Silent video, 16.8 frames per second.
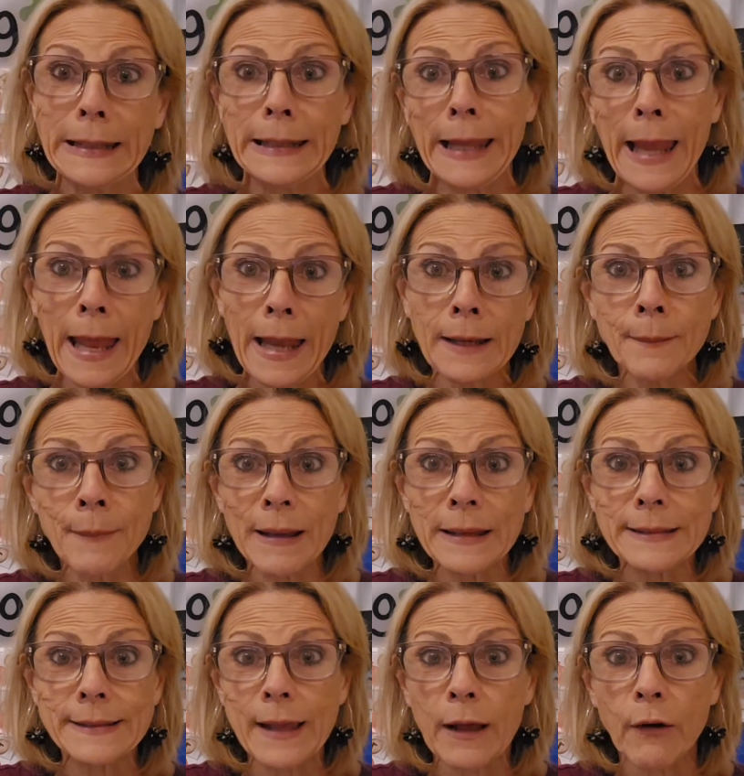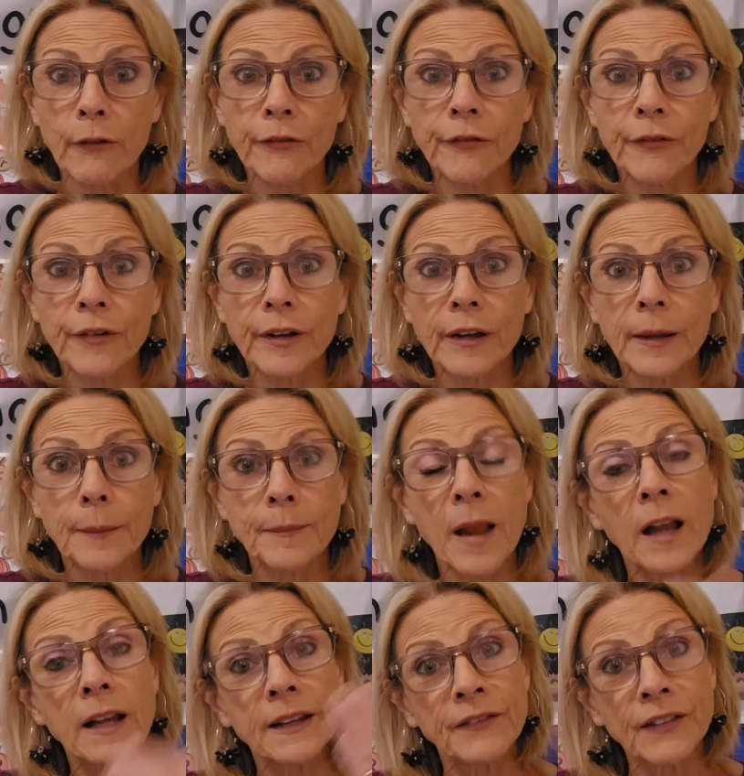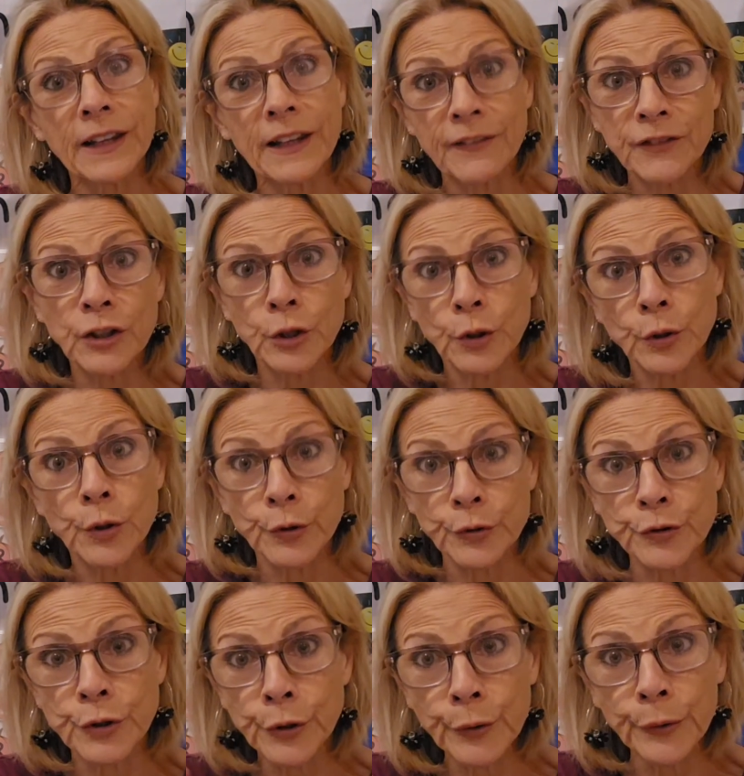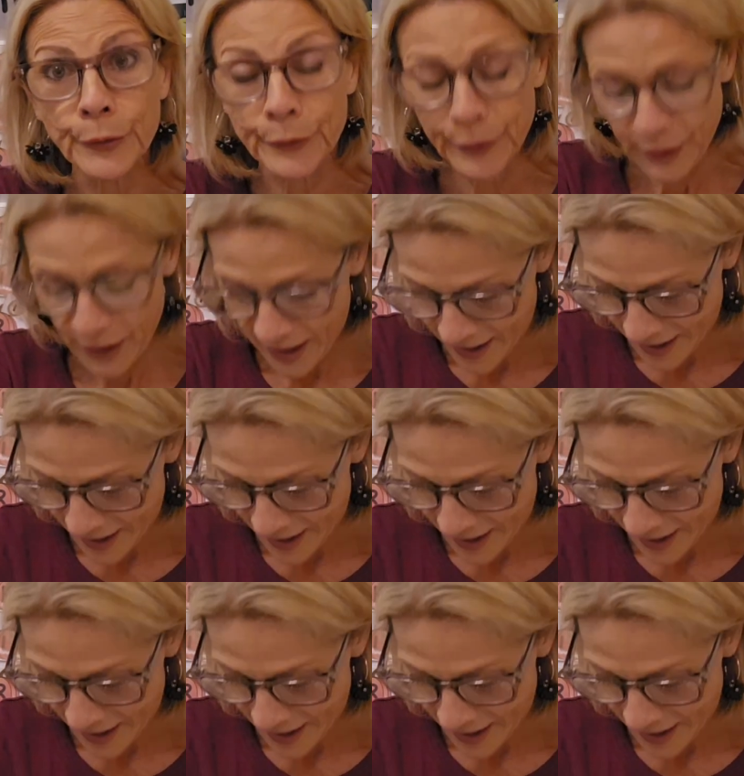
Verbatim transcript: Getting ahead of myself. Not even giving you your turn.